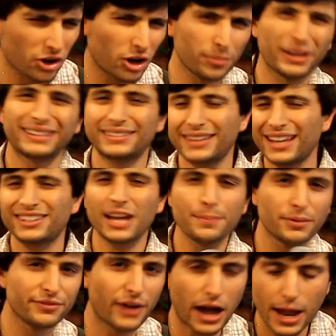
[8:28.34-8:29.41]
Club, like that type
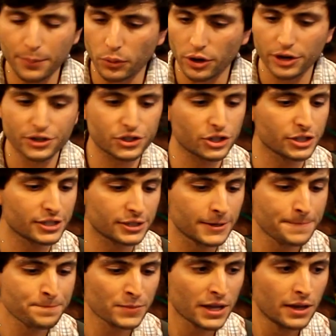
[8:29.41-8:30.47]
of vibe where it's just
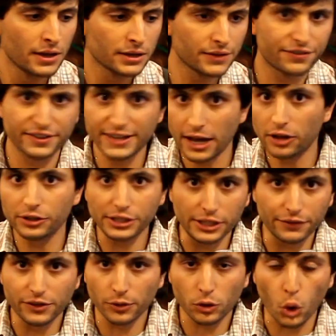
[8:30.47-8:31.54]
the fidelity
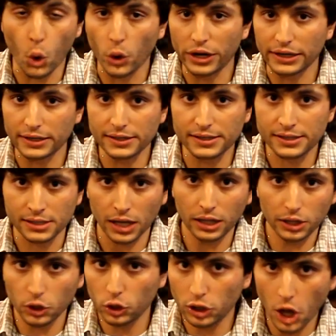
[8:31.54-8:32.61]
of the recording is a
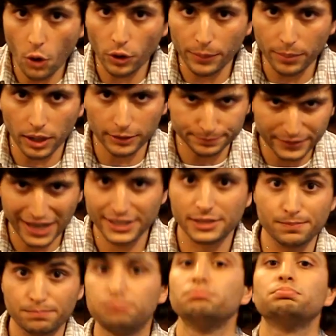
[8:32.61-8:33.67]
little lower, but that's
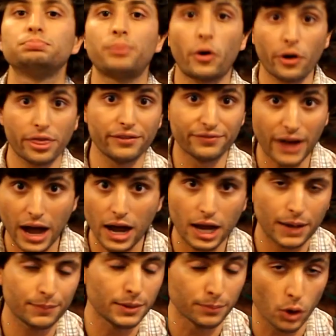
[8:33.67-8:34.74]
part of the
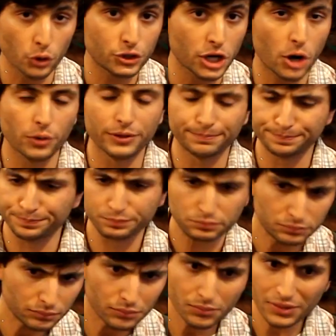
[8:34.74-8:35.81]
vibe, the mojo, and
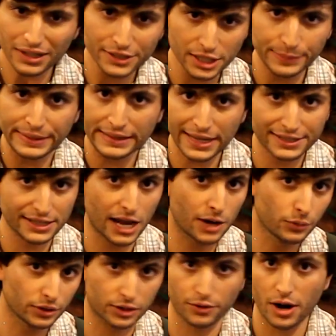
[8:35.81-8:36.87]
to me that's kind
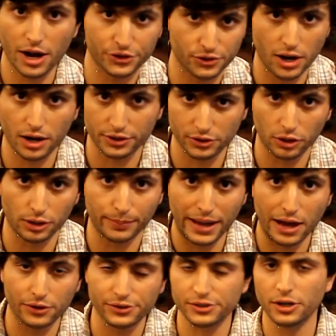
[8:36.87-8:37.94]
of what garage rock is all
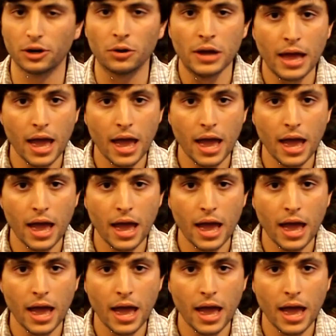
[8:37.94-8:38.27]
about. So